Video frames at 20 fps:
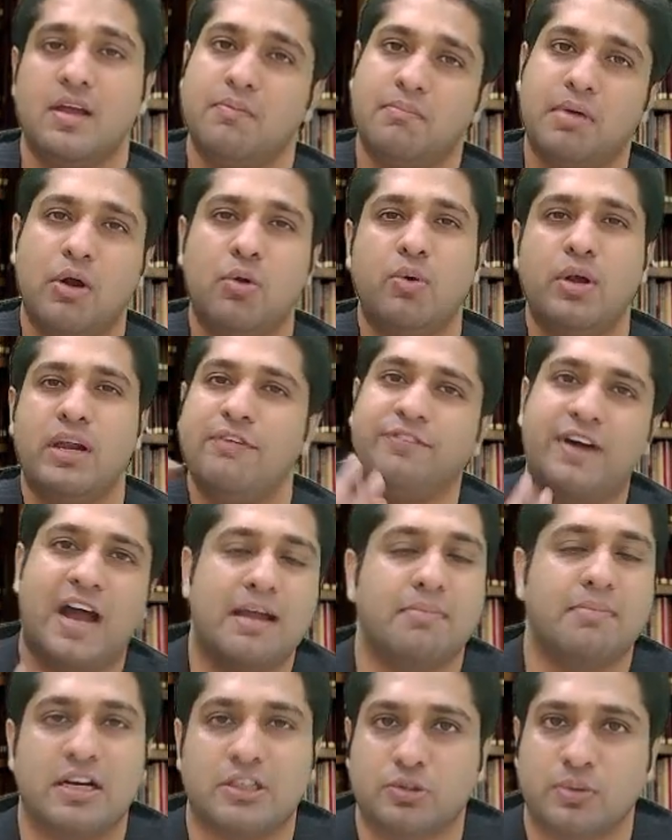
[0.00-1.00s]
but only
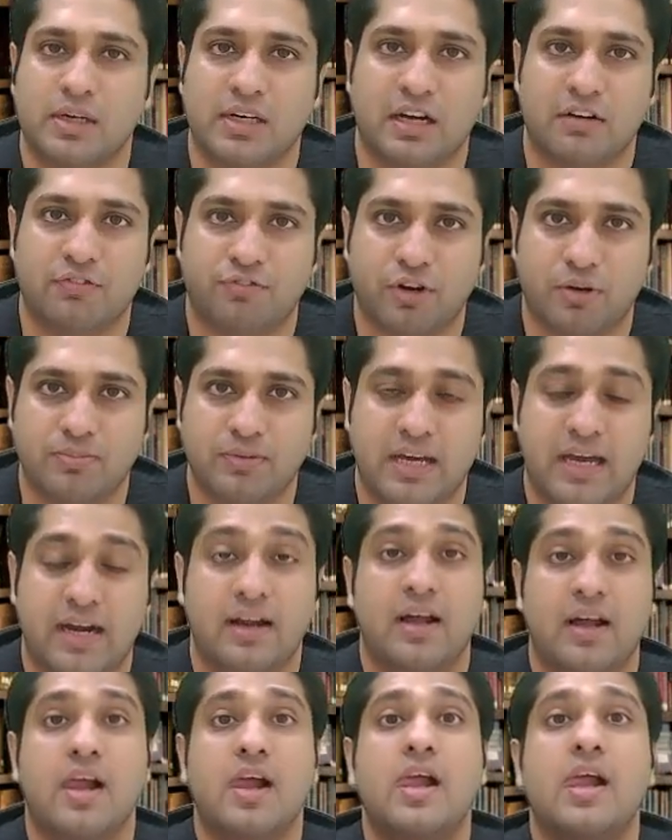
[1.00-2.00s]
5 marks will come from there.